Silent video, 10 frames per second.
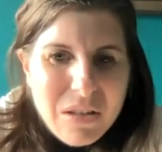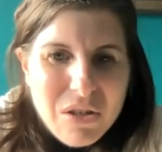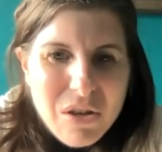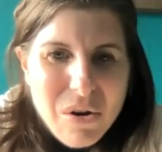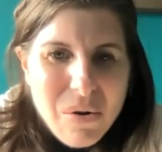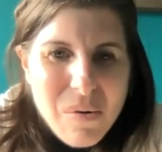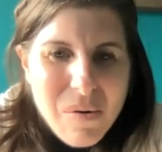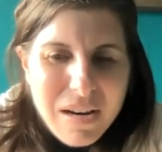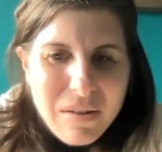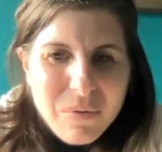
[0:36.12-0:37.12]

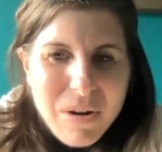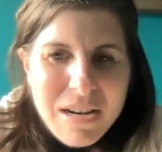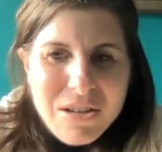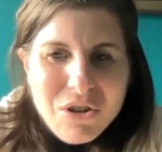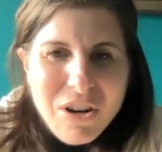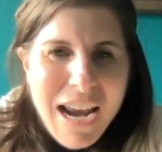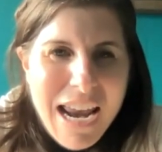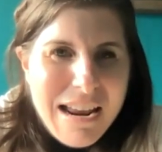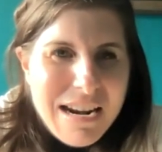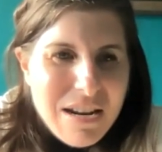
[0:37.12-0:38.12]
So raise your
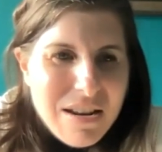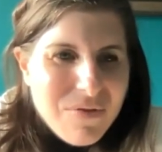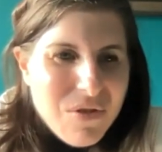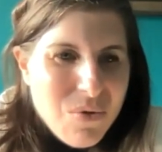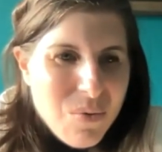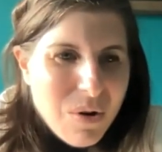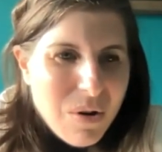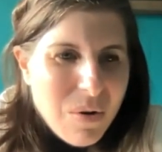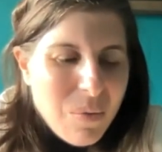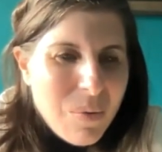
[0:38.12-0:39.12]
hand if you
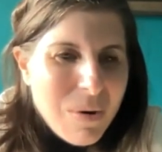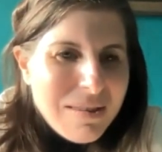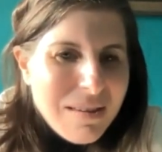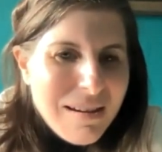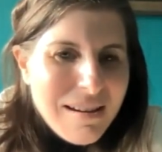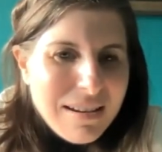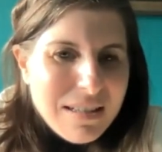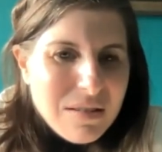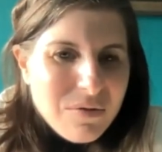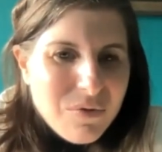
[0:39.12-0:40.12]
were with
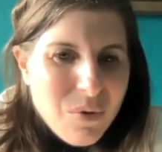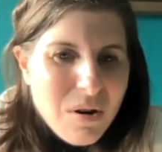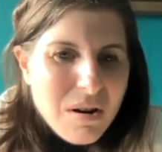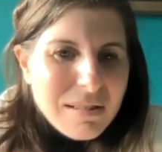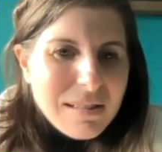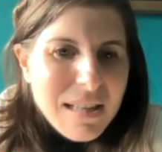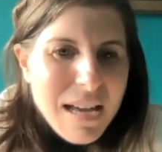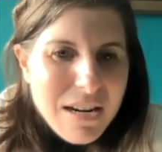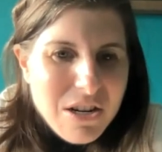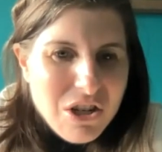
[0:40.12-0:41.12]
us for
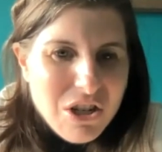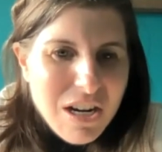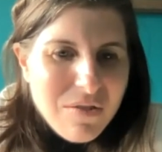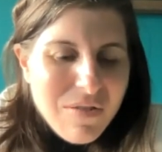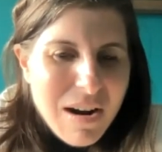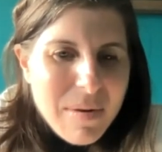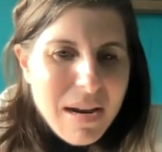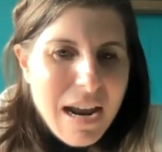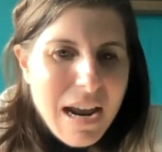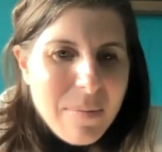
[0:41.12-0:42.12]
lunch and
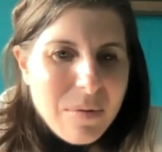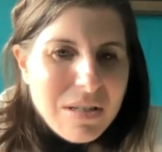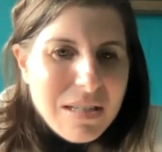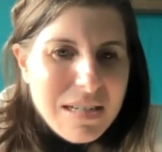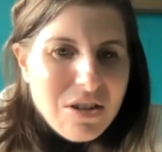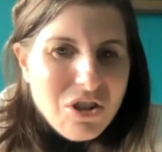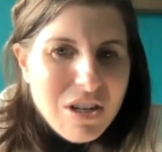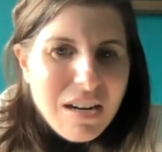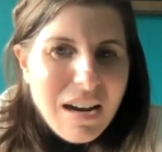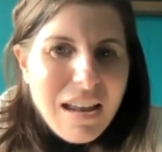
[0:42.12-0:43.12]
Rabbi Hammer's
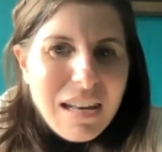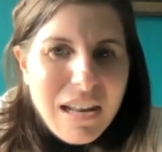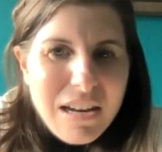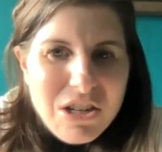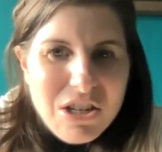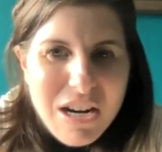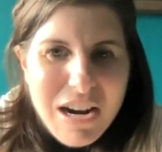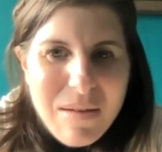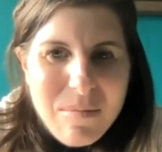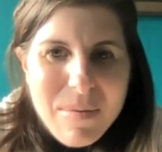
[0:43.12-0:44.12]
teaching at
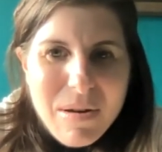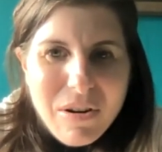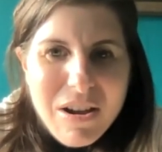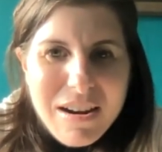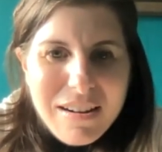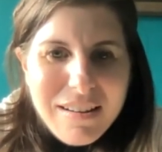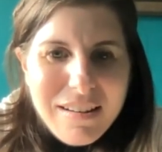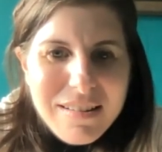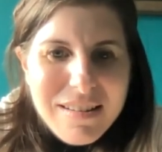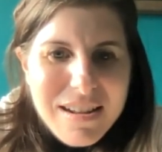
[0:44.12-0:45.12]
lunchtime about
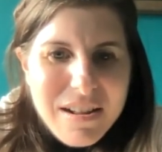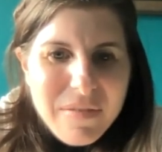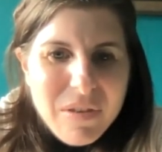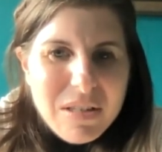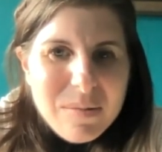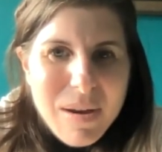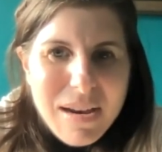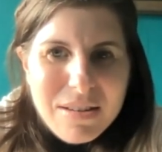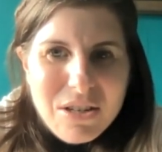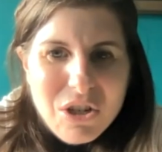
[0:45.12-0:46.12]
Hanukkah this
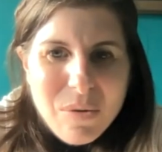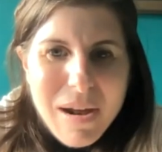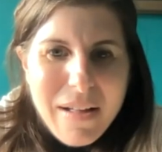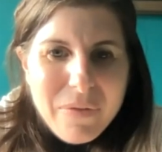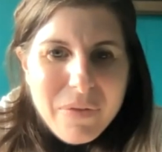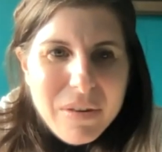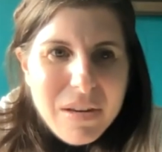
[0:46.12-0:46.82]
past Shabbat.